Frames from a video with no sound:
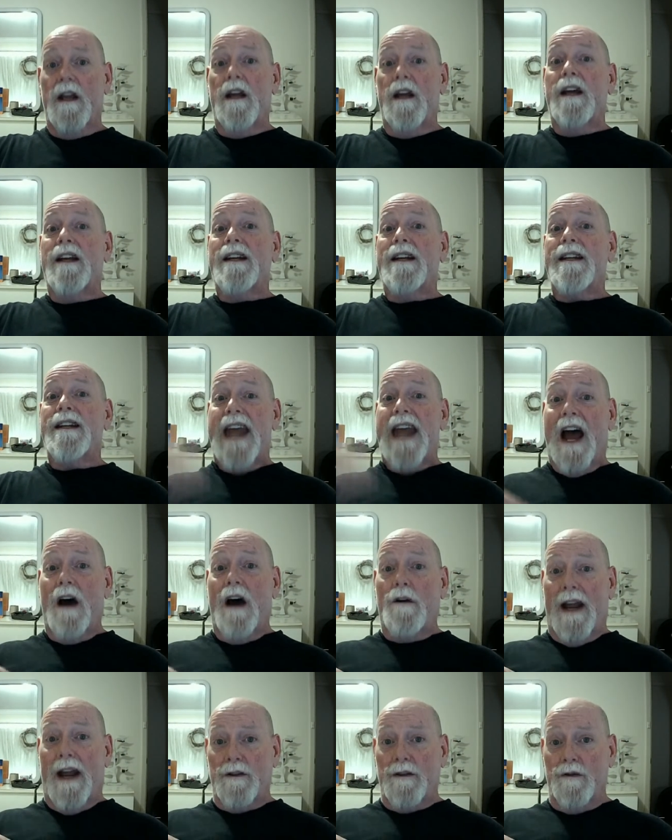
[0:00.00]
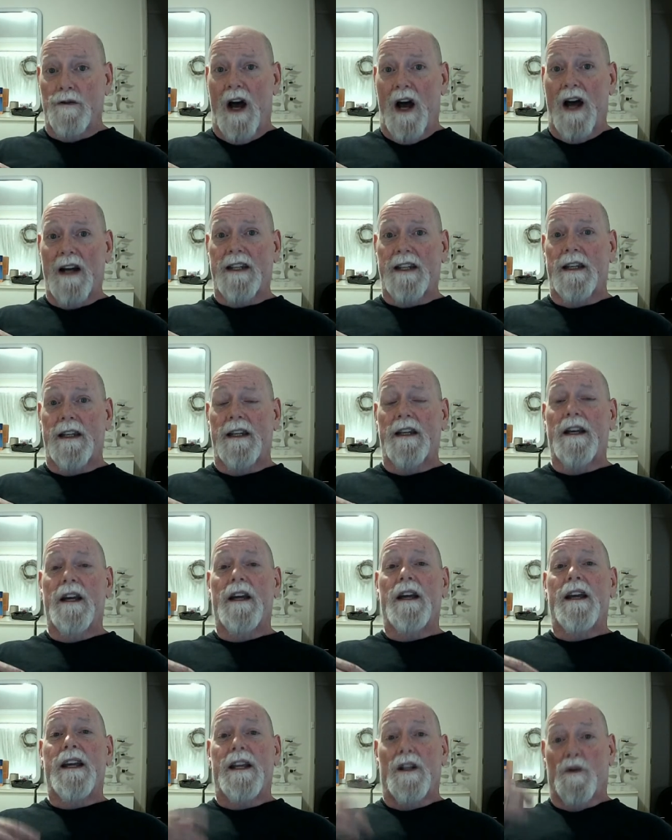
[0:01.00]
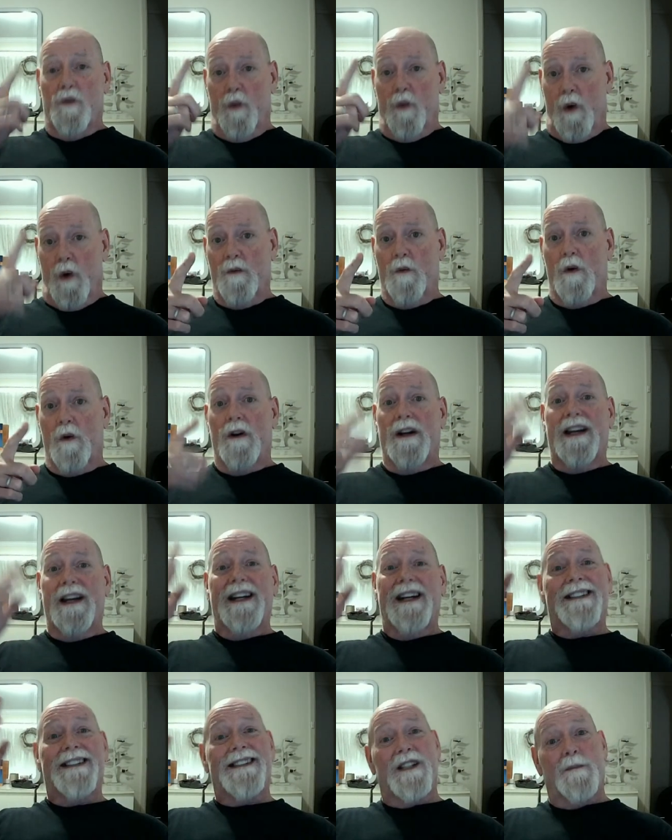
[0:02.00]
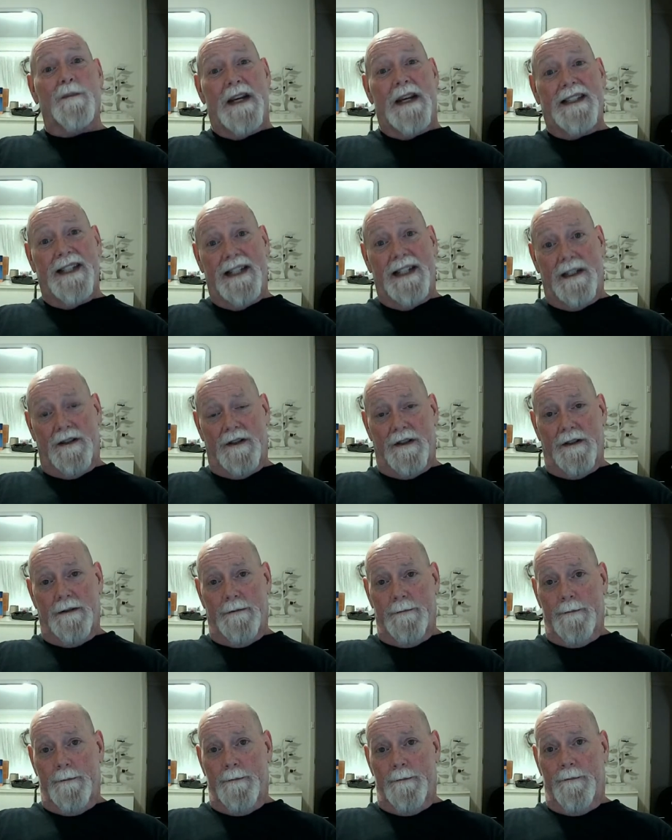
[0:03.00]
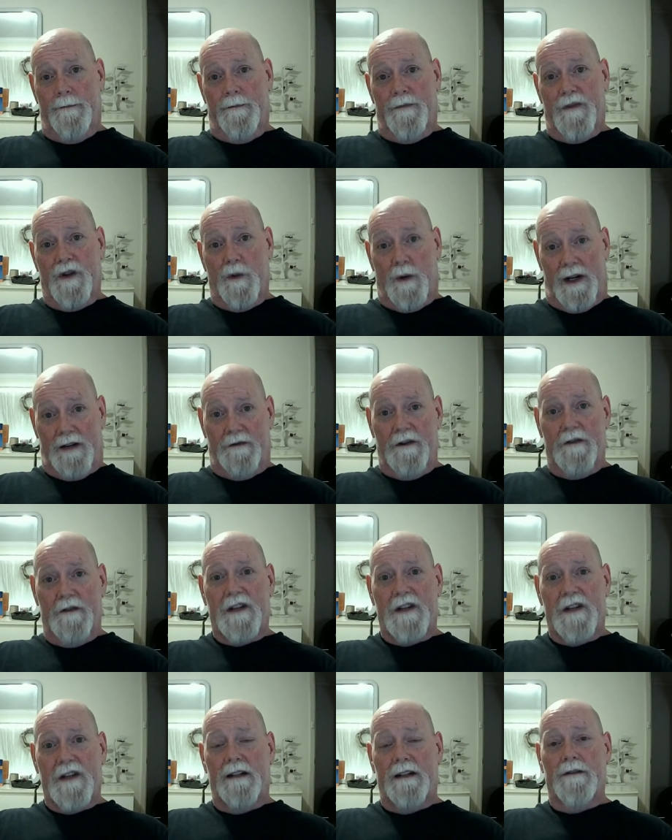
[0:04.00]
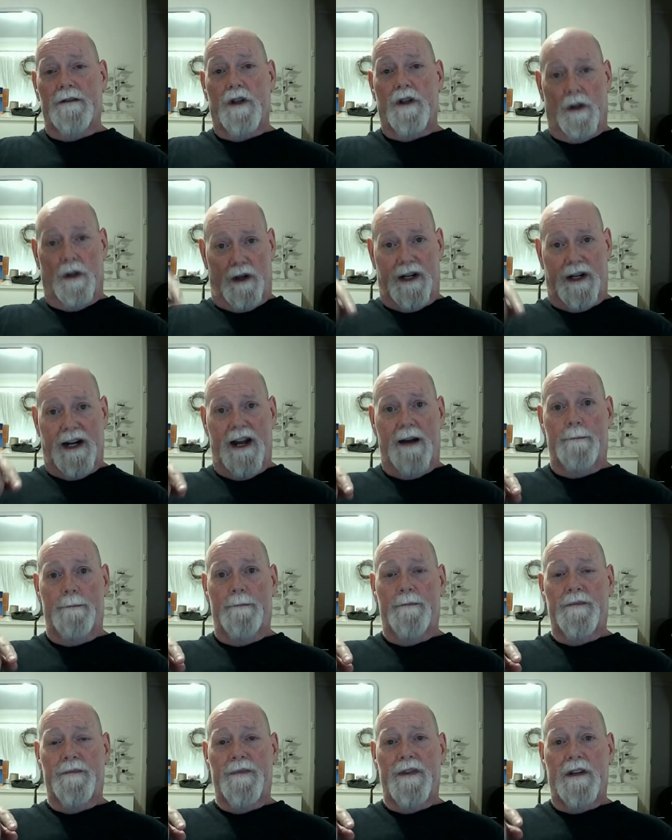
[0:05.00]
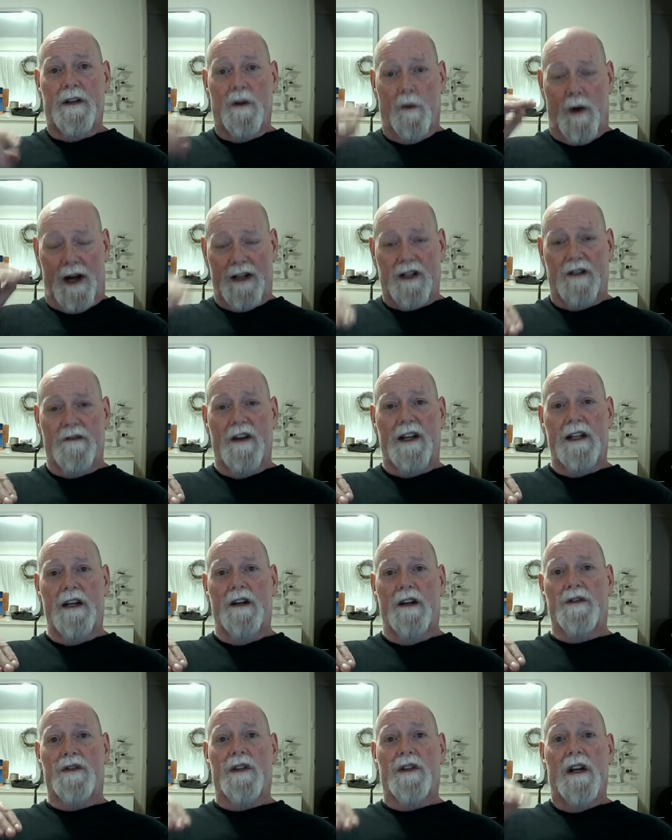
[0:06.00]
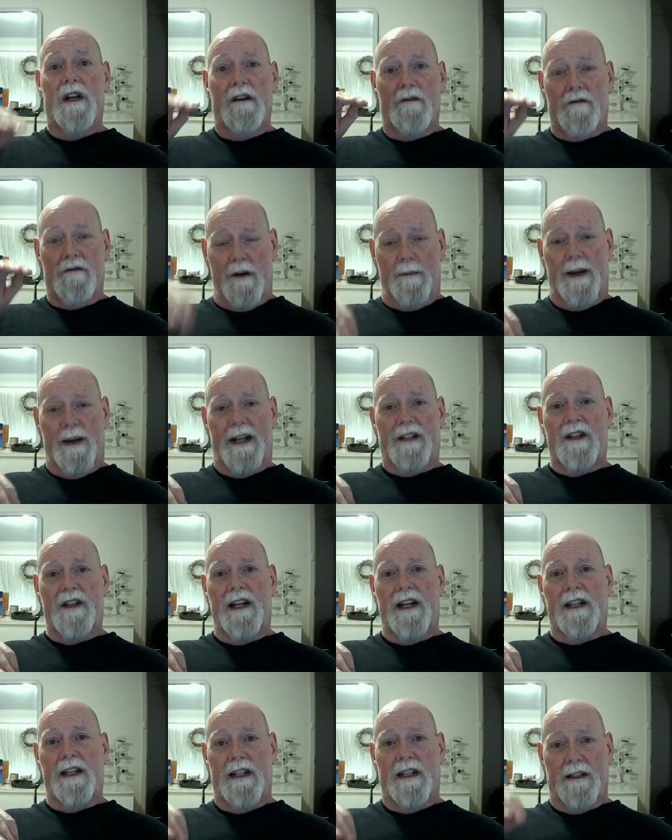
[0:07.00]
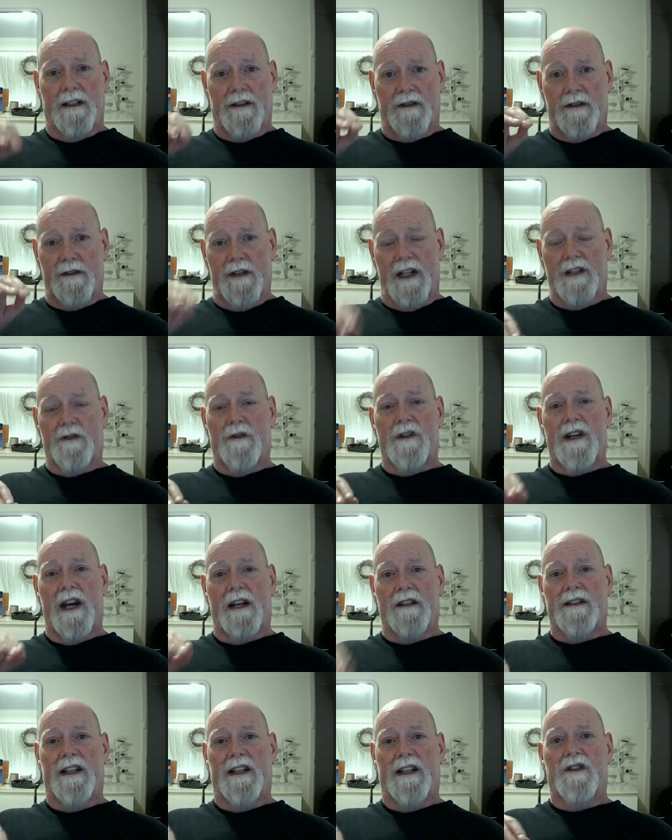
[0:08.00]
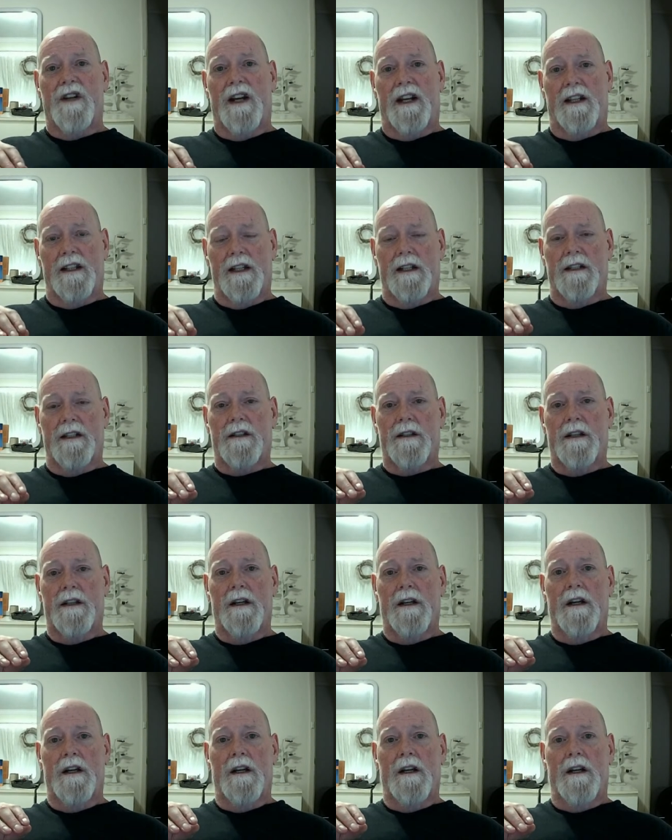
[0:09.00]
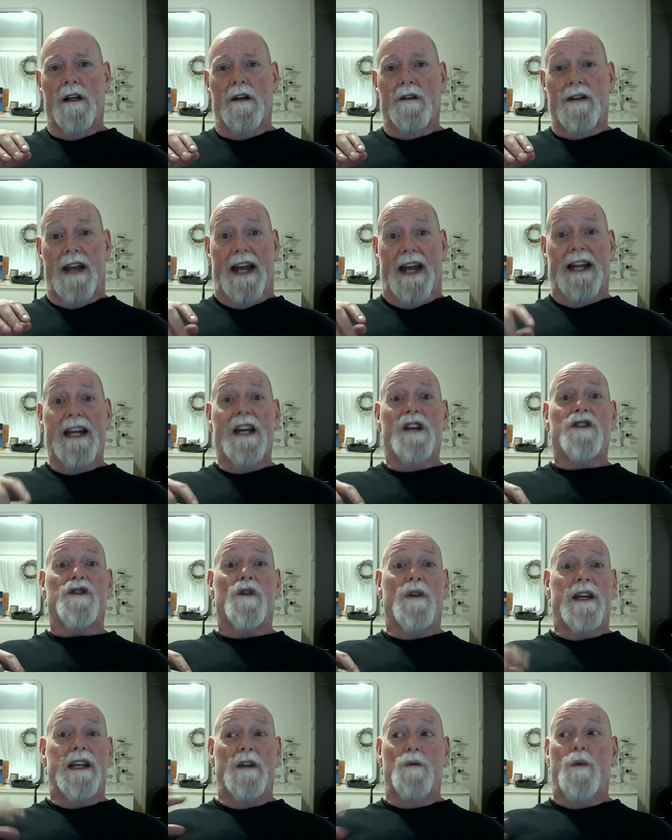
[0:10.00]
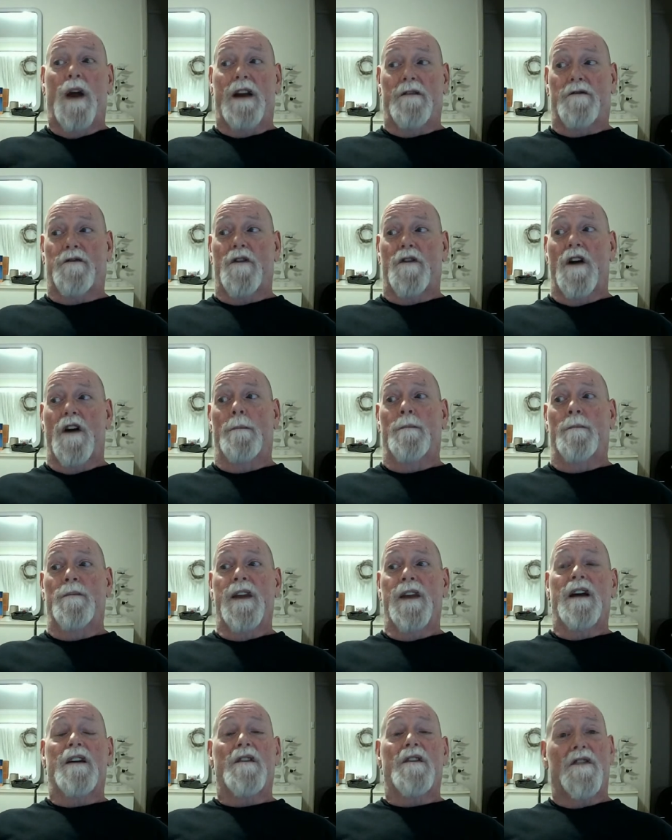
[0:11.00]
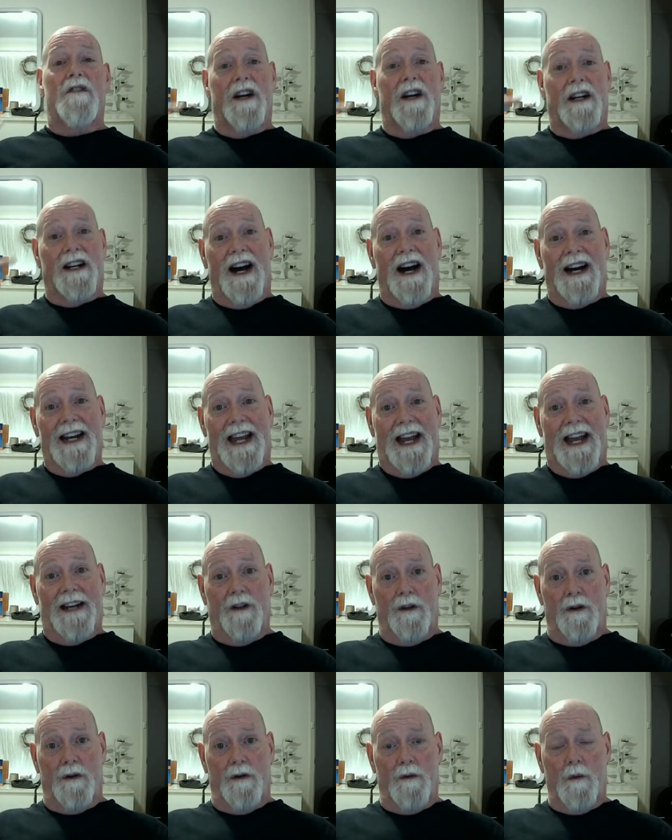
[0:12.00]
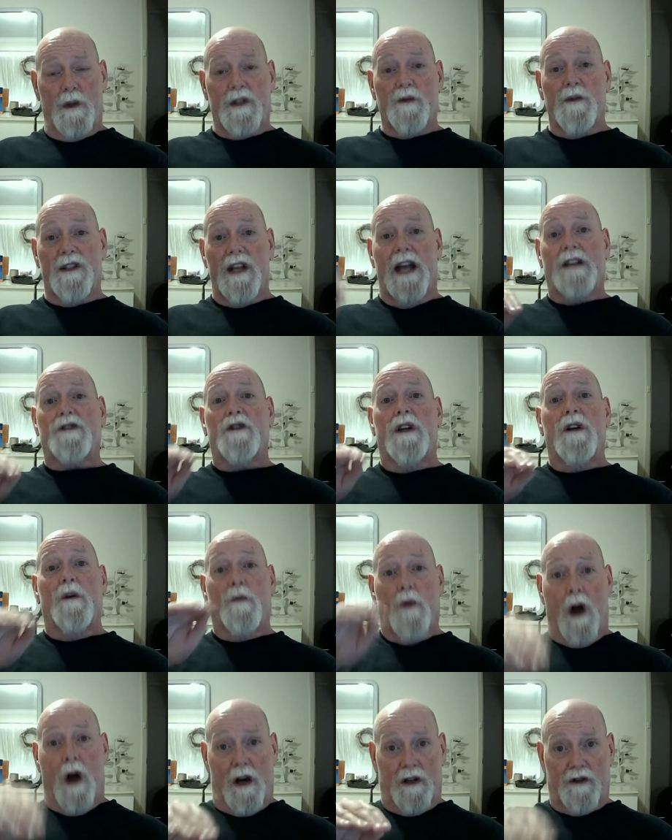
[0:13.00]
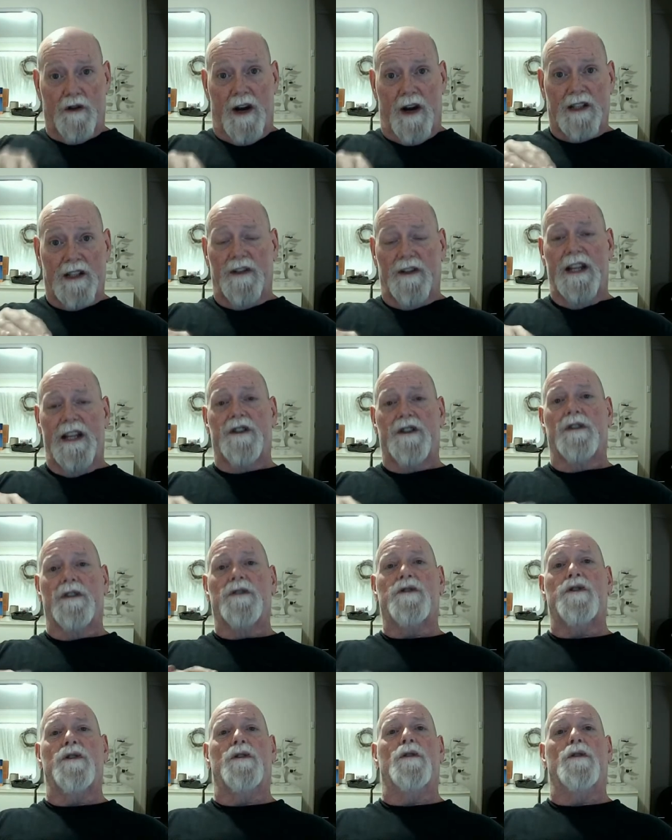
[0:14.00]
Now Anunnaki is one word and it's a species. 2015. You can look it up. You can watch the videos from Ancient Aliens, History Channel's Ancient Aliens. Okay, so he went from the god Anu, which was actually a wrong translation, to